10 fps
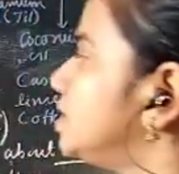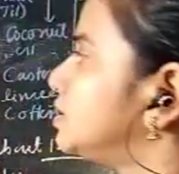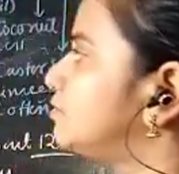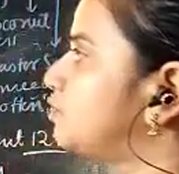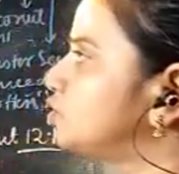
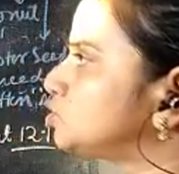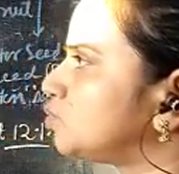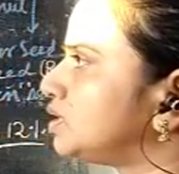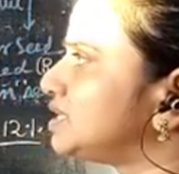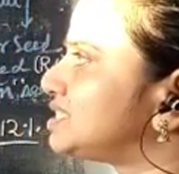the first
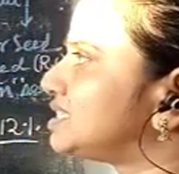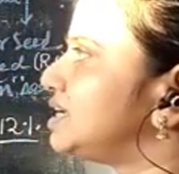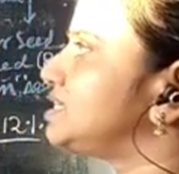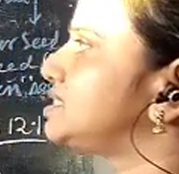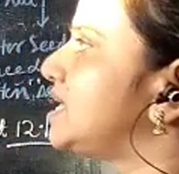one, it
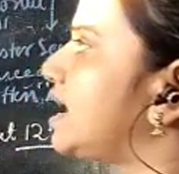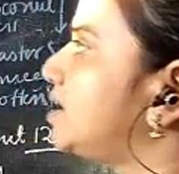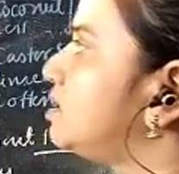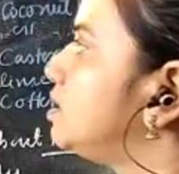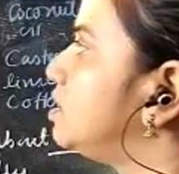says
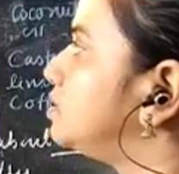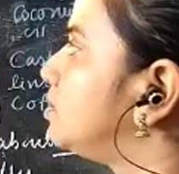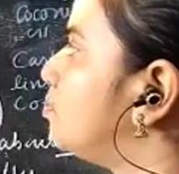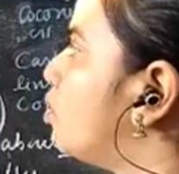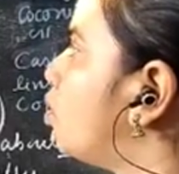that the
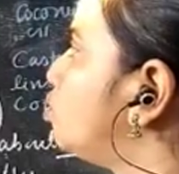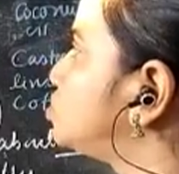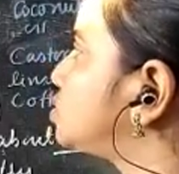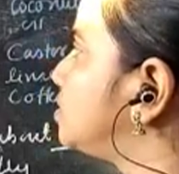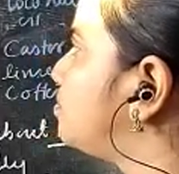
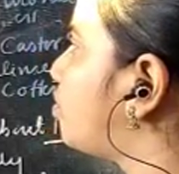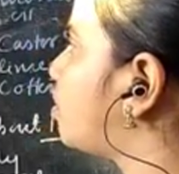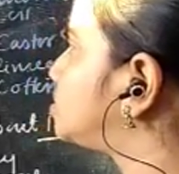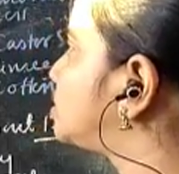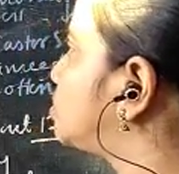most
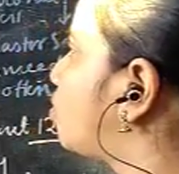important